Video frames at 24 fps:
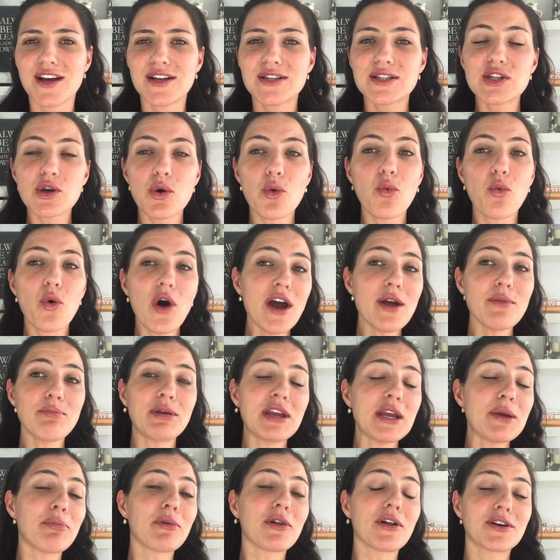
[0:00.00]
So what
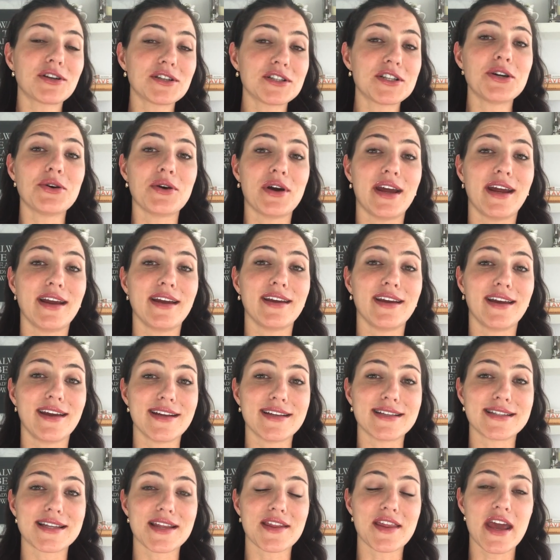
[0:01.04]
people are doing
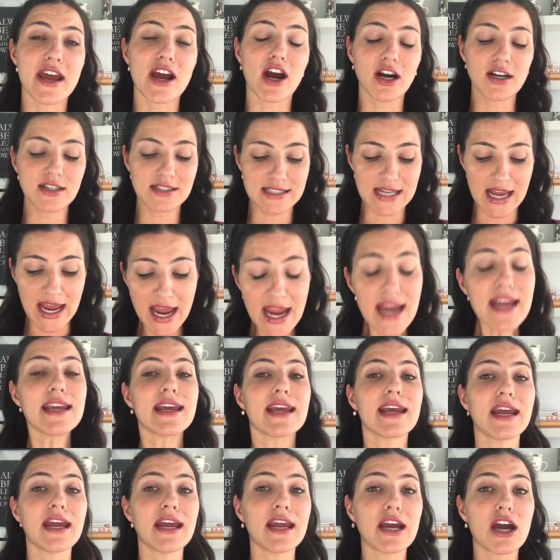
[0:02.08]
is they are
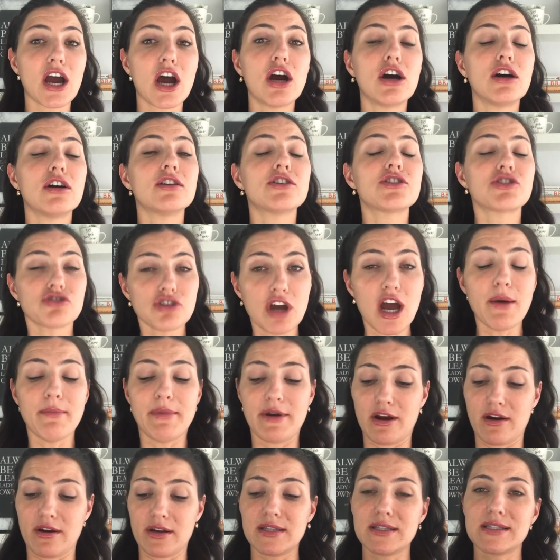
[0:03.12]
taking
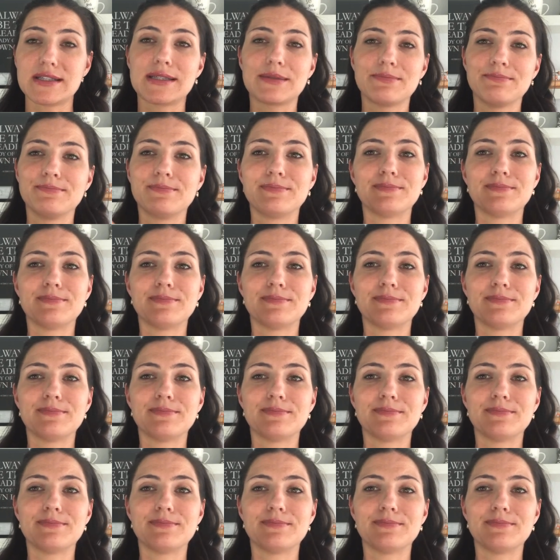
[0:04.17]
strawberries.